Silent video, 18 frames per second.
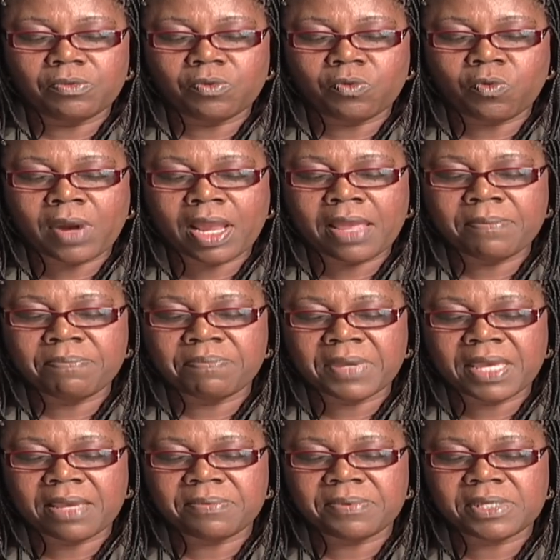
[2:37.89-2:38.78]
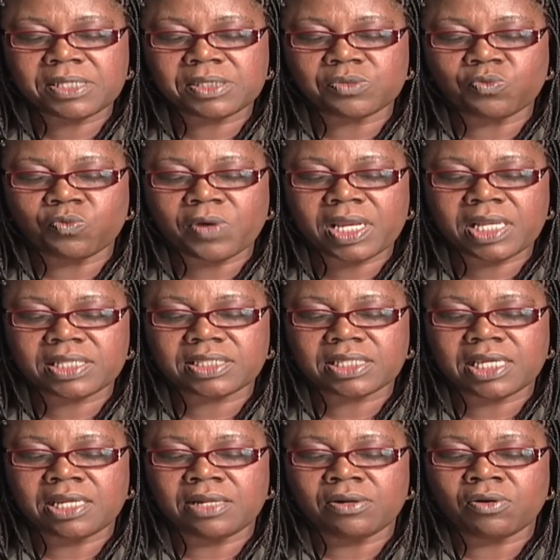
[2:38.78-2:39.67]
where babies wait
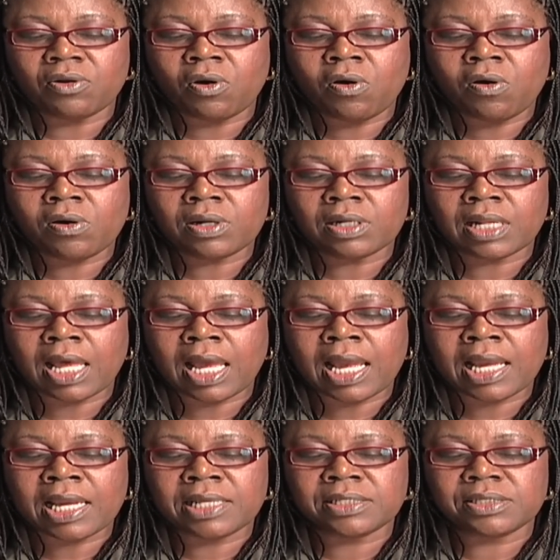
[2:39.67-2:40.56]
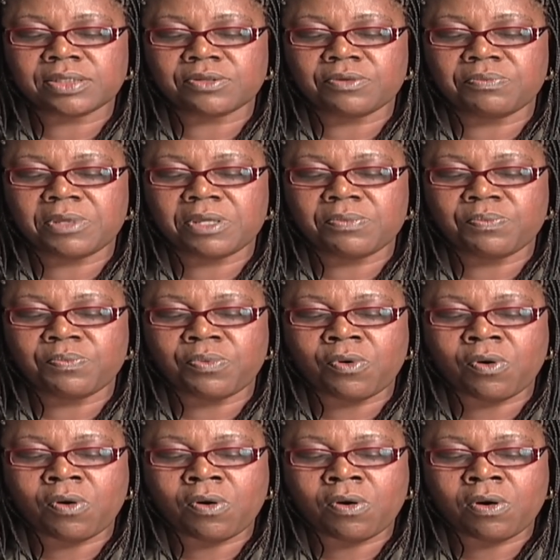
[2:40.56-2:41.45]
in long lines to be
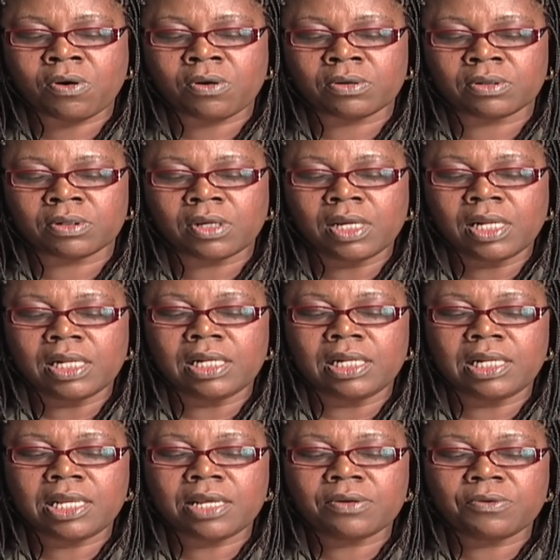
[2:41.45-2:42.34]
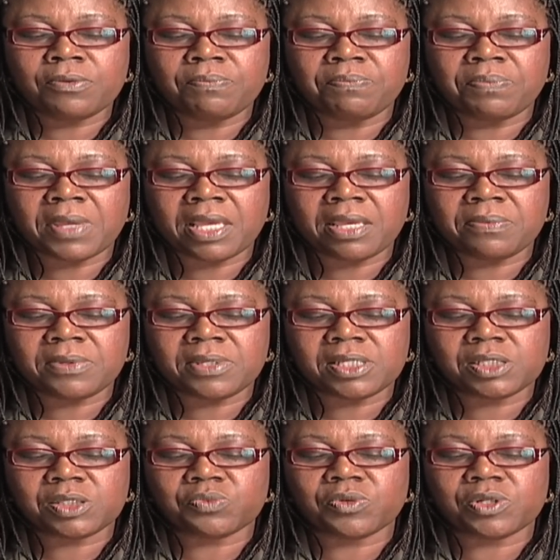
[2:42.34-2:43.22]
born, little
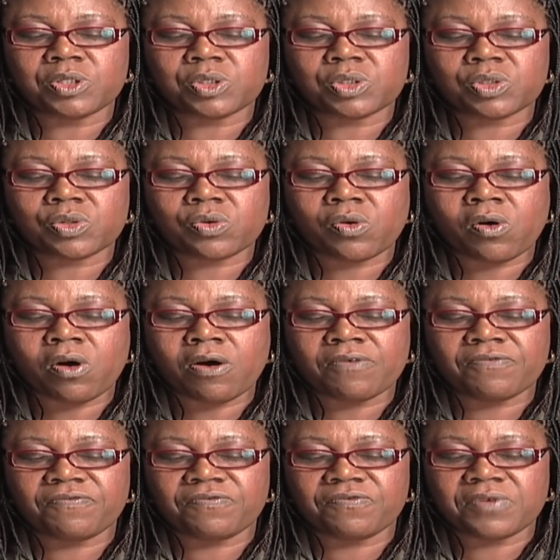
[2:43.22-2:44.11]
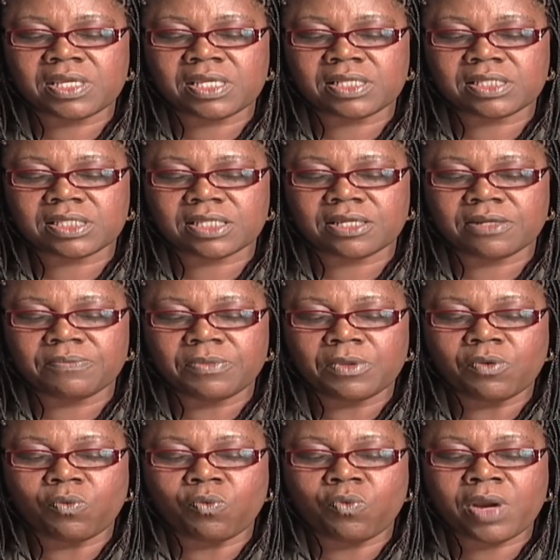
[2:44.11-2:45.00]
babies with sore feet,
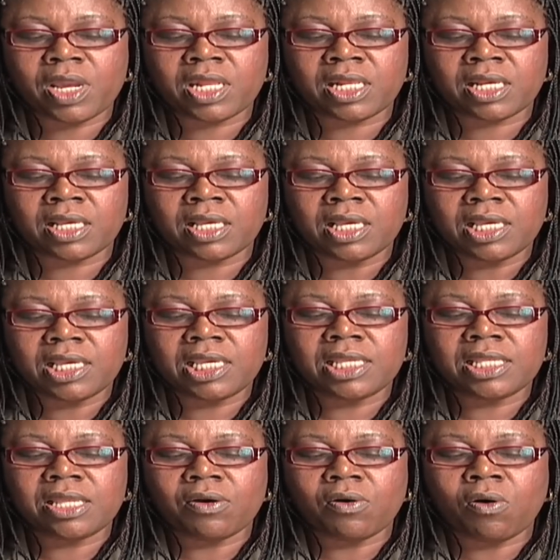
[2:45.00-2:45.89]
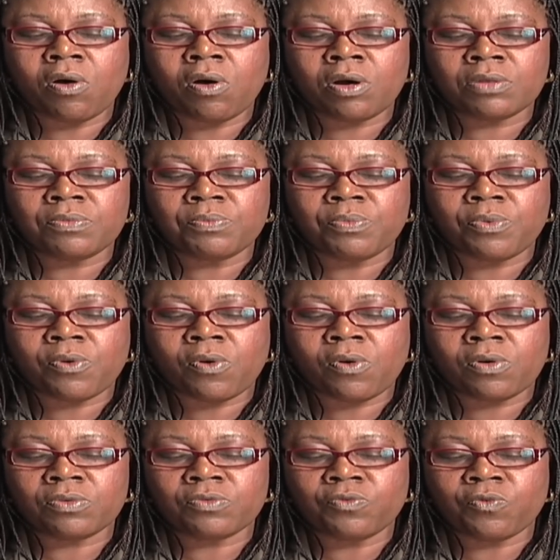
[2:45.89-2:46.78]
waiting in the
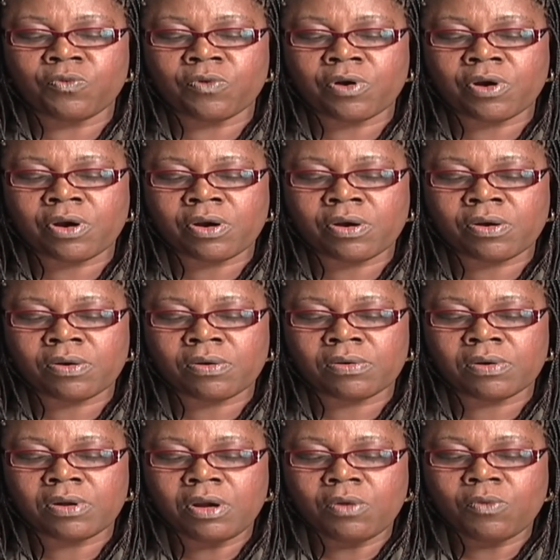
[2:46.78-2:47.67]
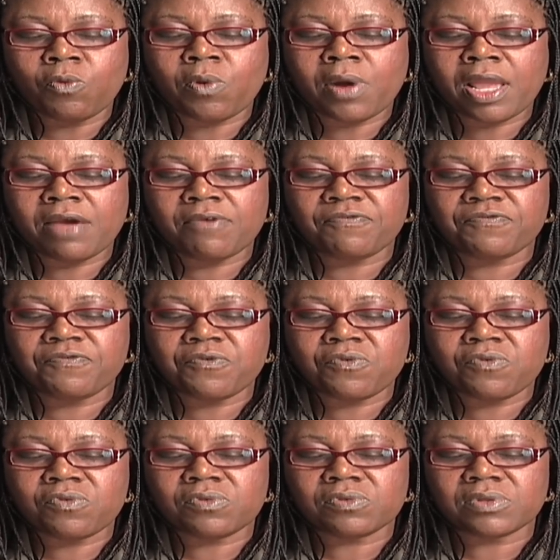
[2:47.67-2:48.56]
unborn world where
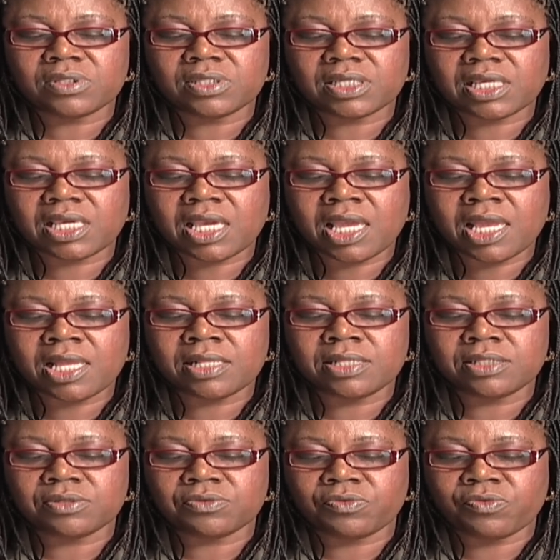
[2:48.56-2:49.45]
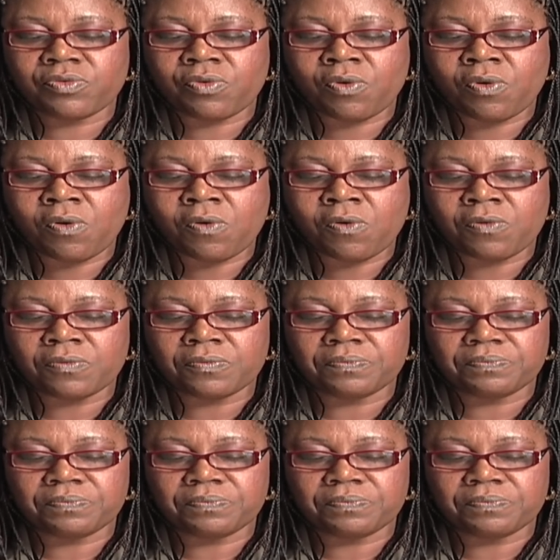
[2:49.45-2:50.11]
food can't grow.